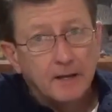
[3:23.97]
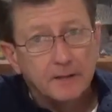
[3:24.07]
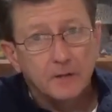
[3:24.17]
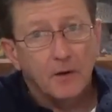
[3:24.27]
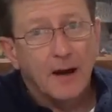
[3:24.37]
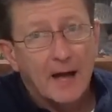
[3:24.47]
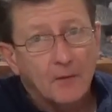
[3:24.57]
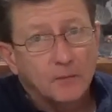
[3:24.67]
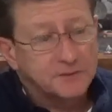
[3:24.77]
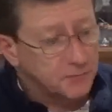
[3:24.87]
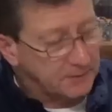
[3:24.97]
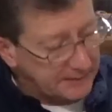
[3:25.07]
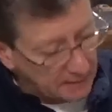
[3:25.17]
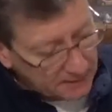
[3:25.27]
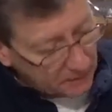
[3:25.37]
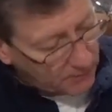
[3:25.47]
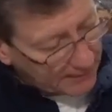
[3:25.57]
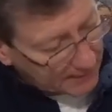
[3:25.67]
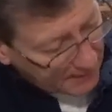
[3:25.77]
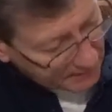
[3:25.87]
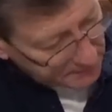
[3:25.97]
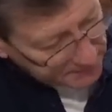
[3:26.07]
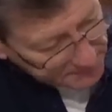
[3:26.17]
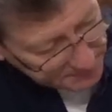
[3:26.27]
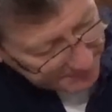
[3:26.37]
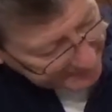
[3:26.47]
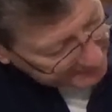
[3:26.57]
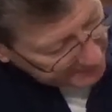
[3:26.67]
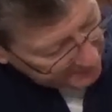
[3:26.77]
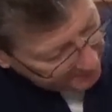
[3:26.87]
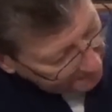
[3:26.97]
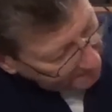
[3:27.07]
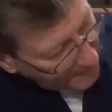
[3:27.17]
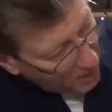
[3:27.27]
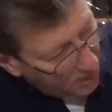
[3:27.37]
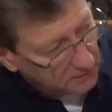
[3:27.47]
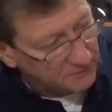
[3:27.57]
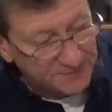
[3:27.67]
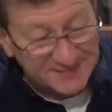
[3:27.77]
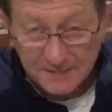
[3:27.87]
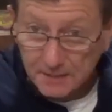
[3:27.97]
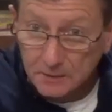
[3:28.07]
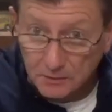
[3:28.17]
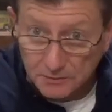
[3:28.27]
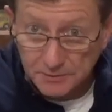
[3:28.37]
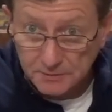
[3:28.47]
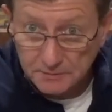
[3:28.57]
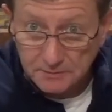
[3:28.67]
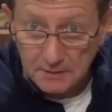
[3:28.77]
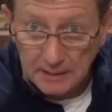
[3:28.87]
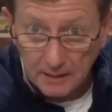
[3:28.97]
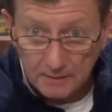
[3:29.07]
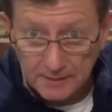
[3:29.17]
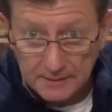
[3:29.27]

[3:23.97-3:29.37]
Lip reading: You know, I was really lucky when I got this that all of the stickers are